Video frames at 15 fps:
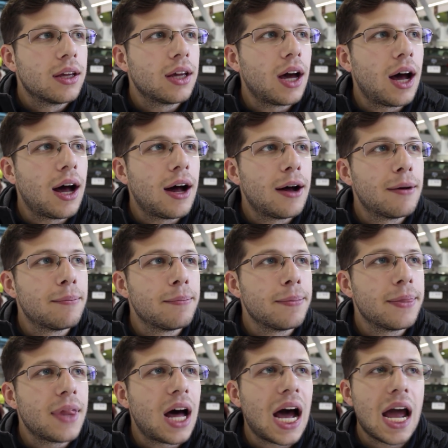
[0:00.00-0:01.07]
Um,
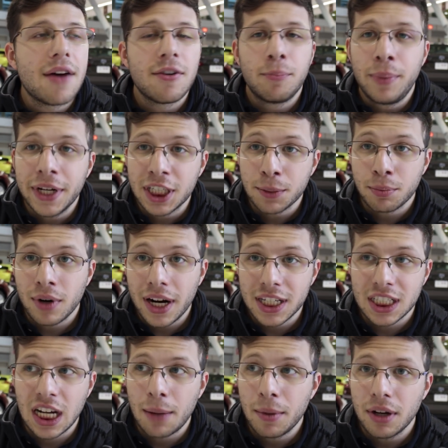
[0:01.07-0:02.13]
I have a big surprise
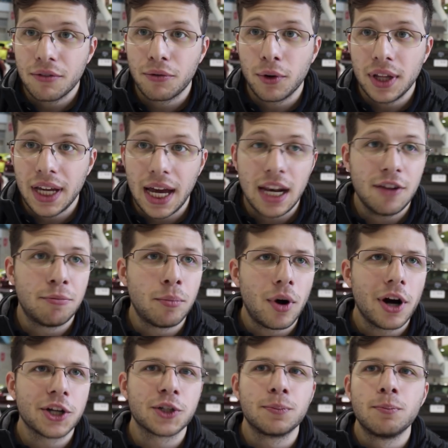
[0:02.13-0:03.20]
coming for the end of
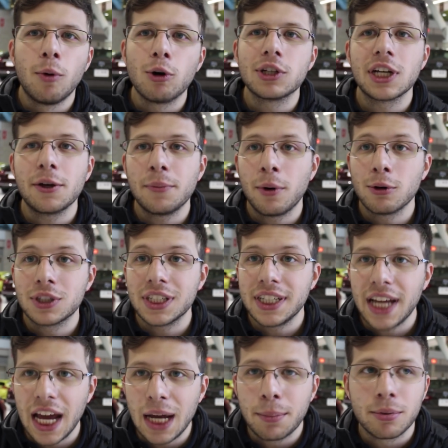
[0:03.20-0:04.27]
March. Most likely posted
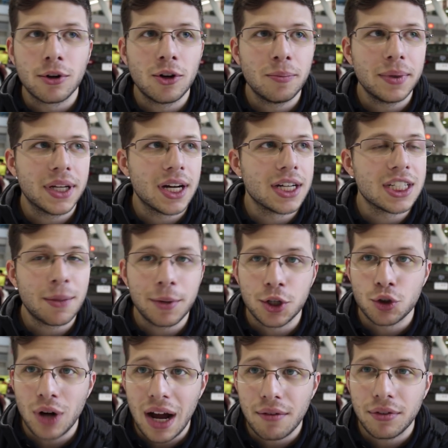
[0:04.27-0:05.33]
in April because I'll be
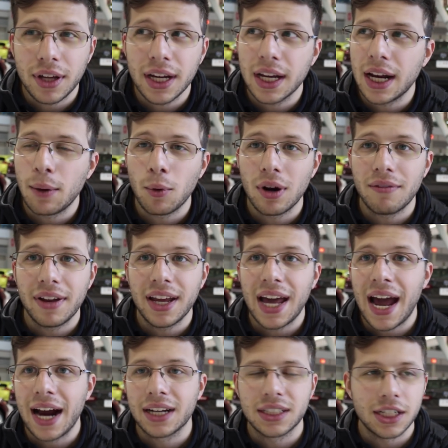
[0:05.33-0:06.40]
traveling and I won't have any
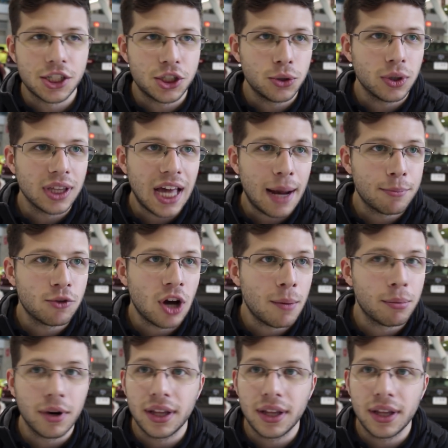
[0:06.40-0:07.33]
access to a laptop or